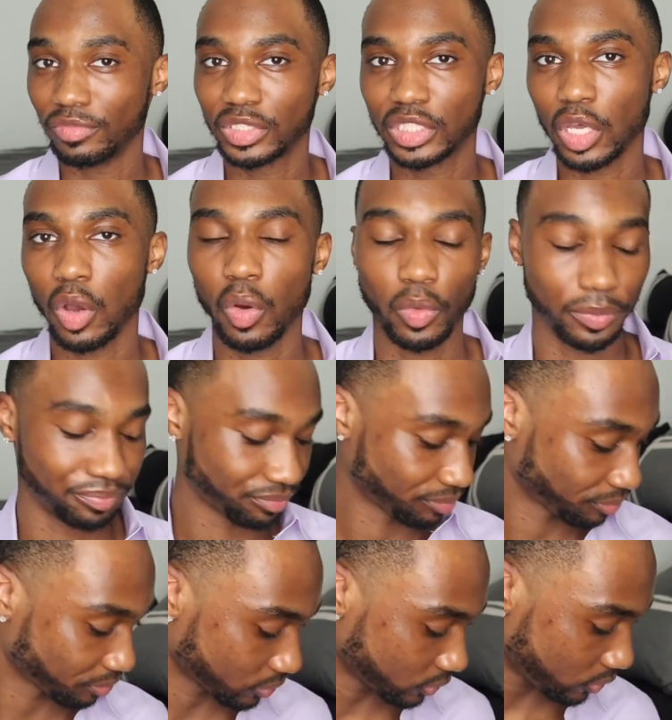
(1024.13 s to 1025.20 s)
So
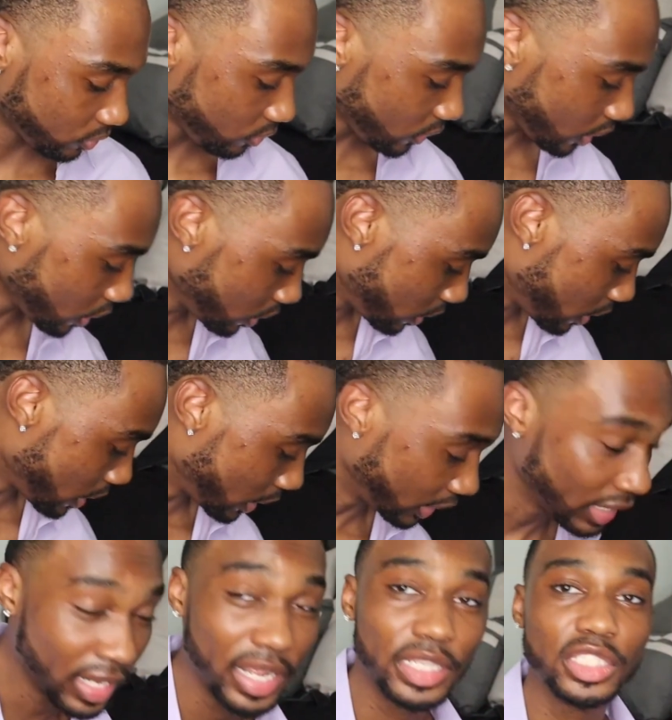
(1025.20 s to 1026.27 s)

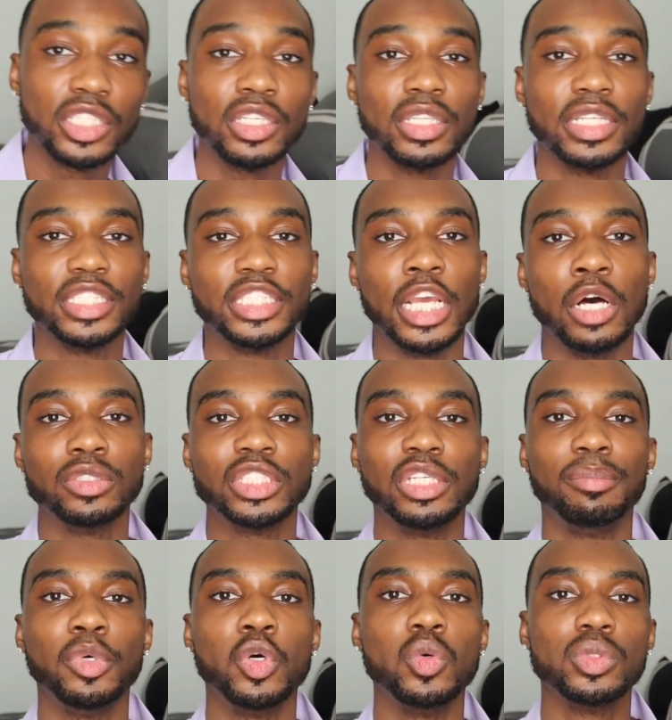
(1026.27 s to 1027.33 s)
getting to the Chelsea
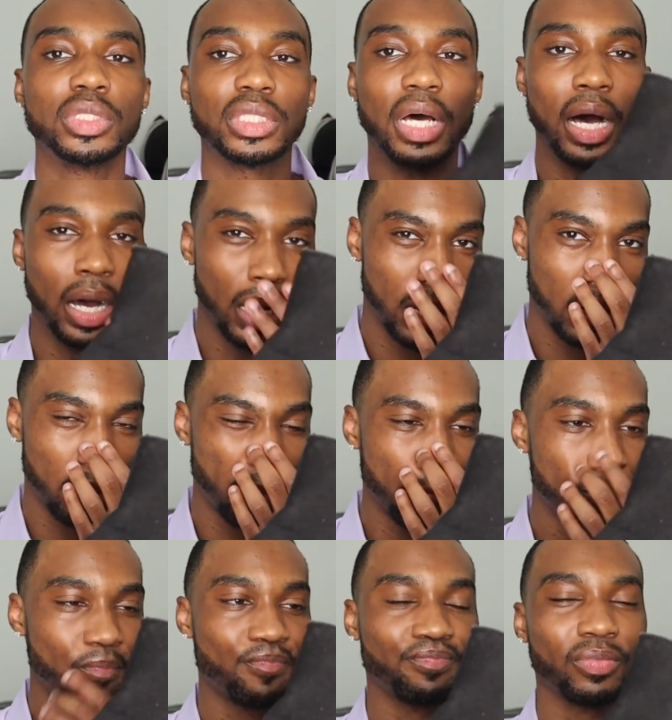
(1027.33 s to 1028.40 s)
boots, yeah,